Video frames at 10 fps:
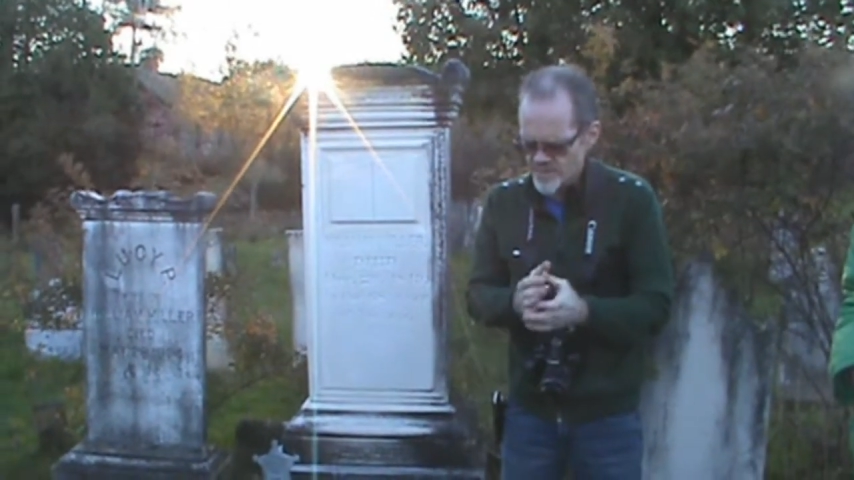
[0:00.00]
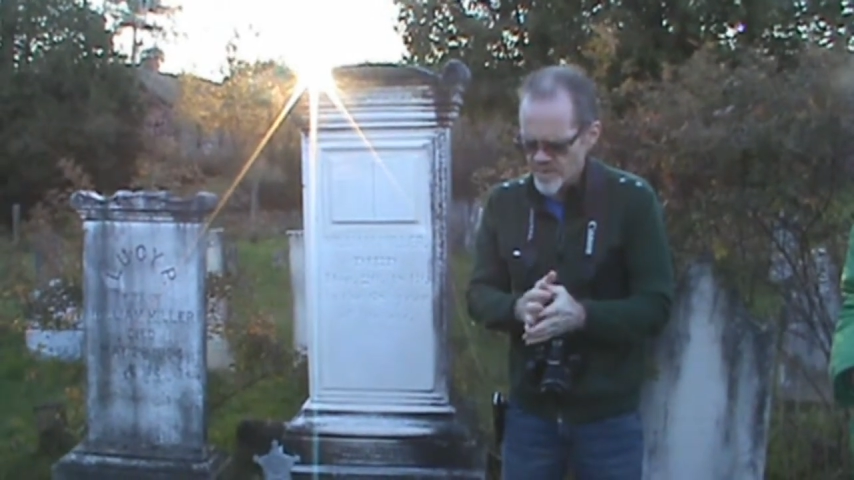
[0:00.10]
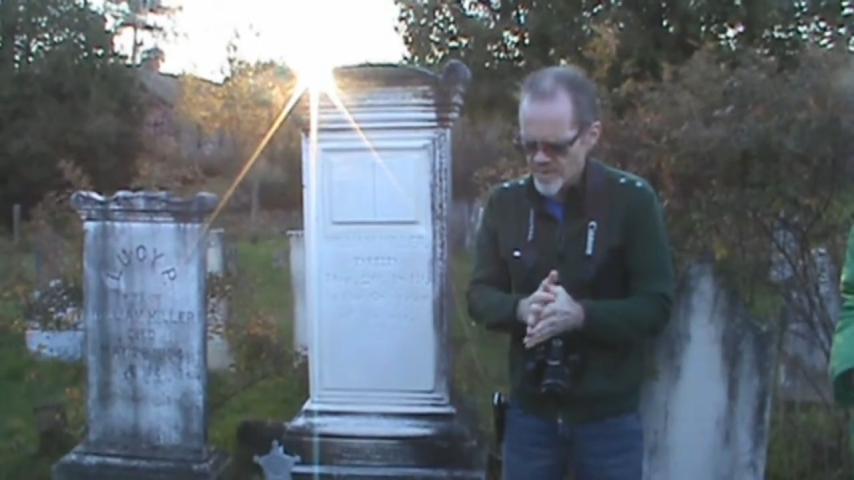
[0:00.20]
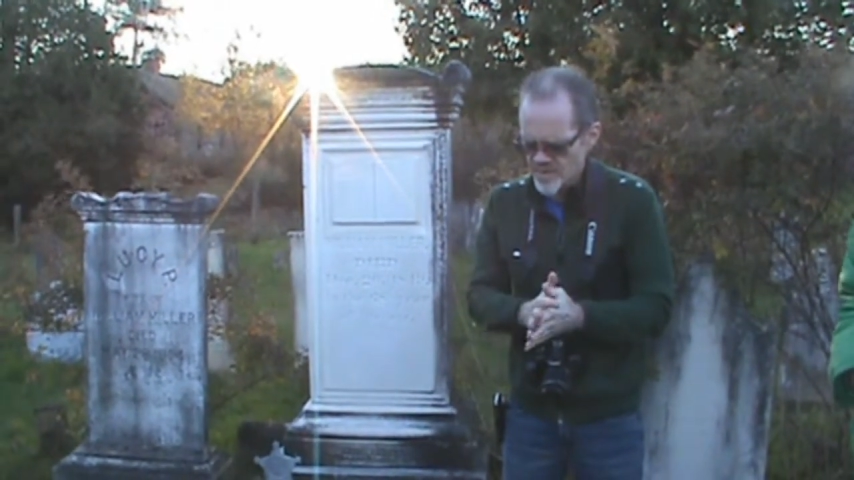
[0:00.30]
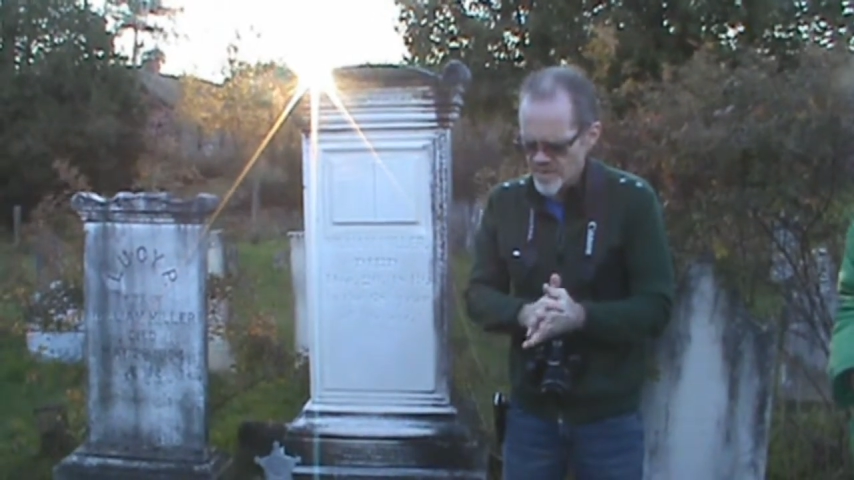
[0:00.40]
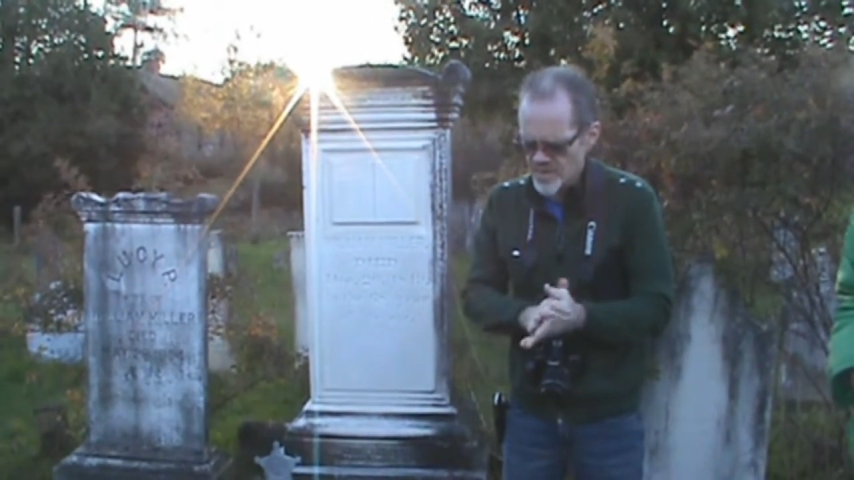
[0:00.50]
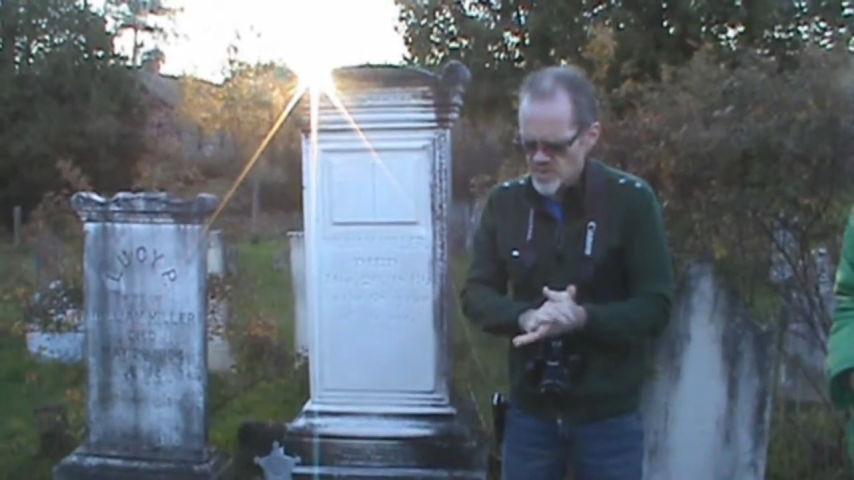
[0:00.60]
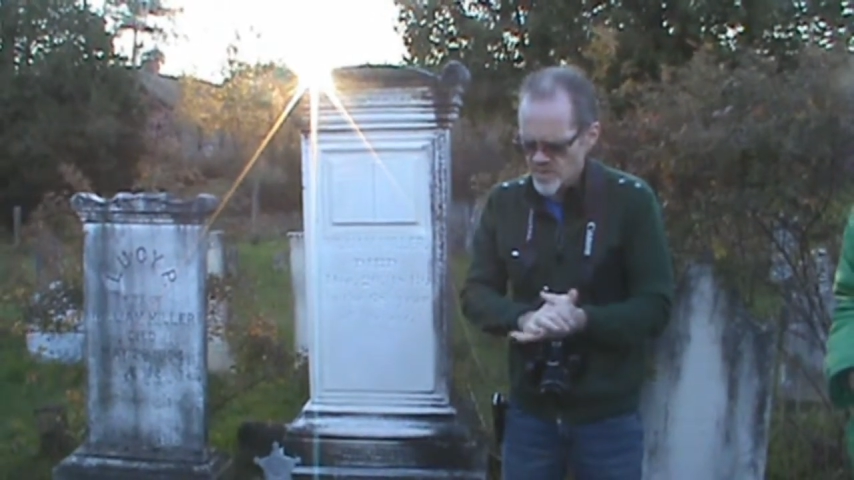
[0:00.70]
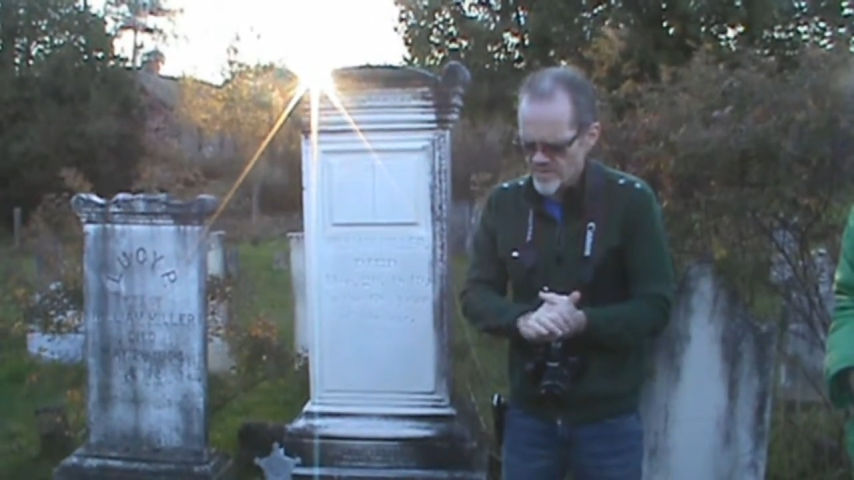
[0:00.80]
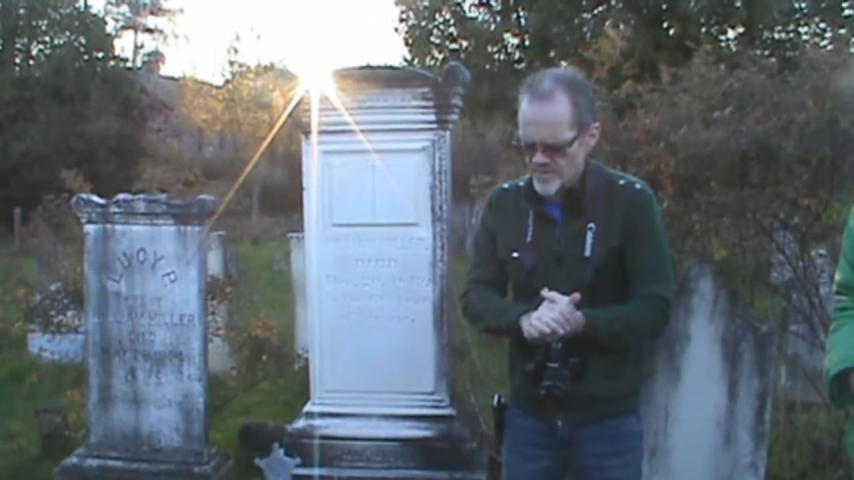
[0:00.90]
speaking to
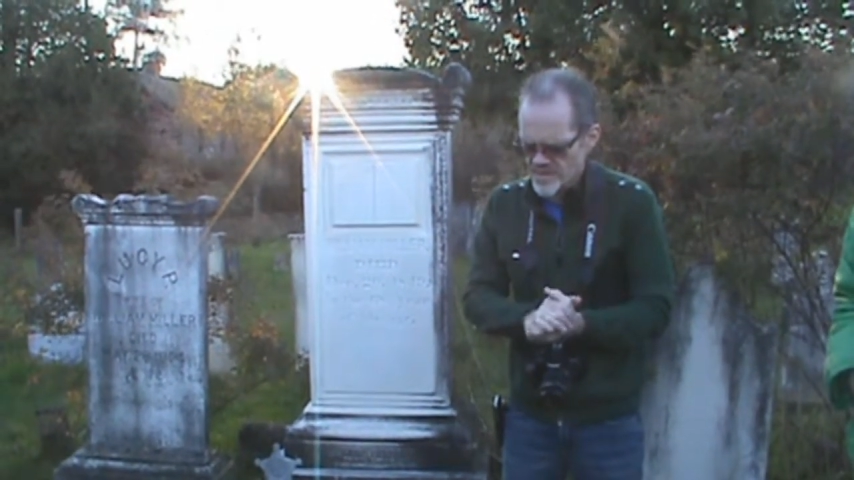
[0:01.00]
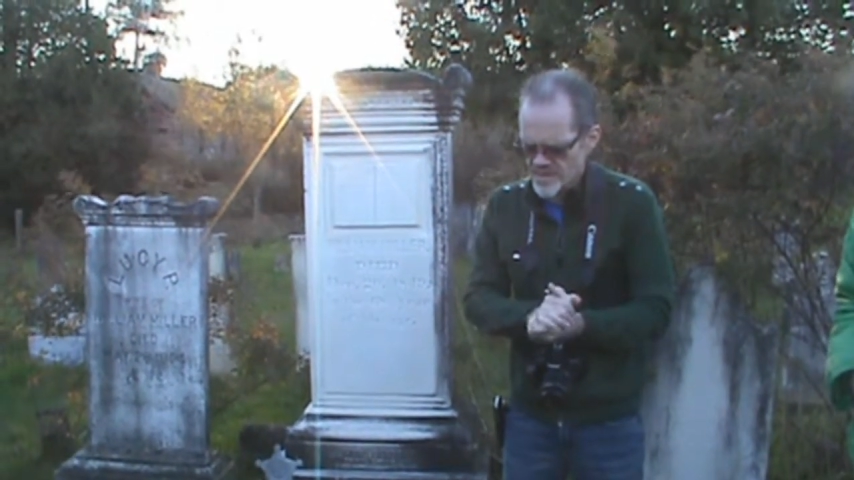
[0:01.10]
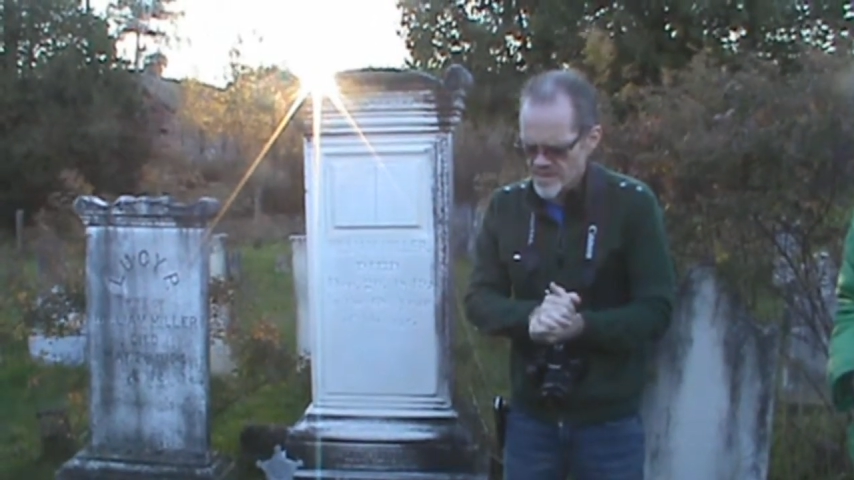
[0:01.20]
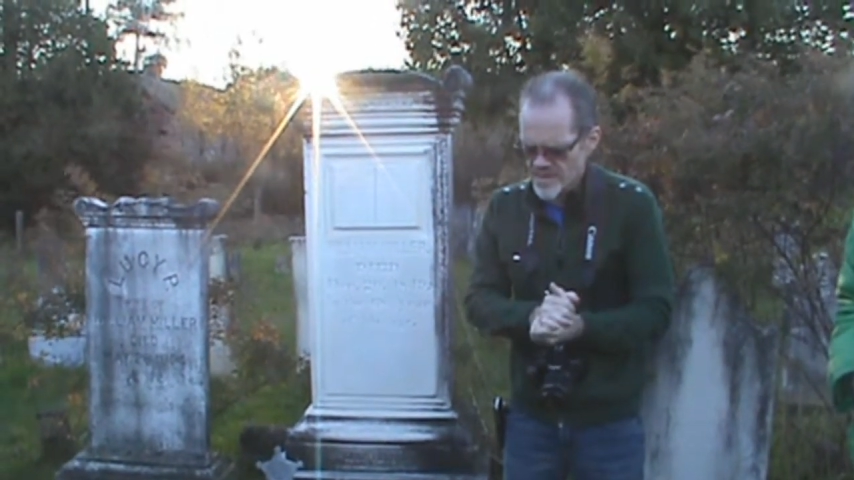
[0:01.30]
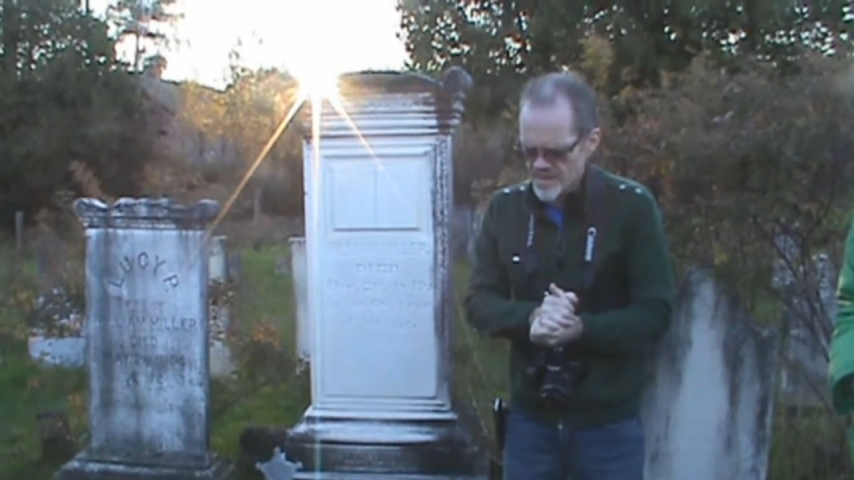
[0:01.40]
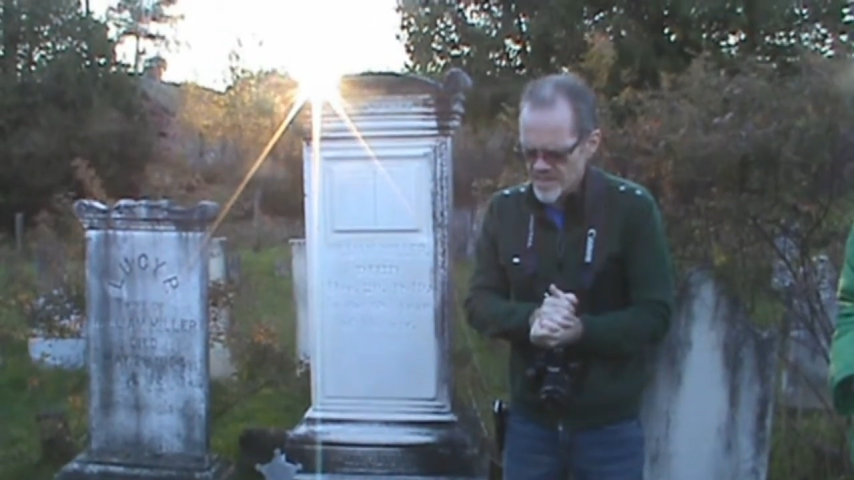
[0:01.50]
each one of us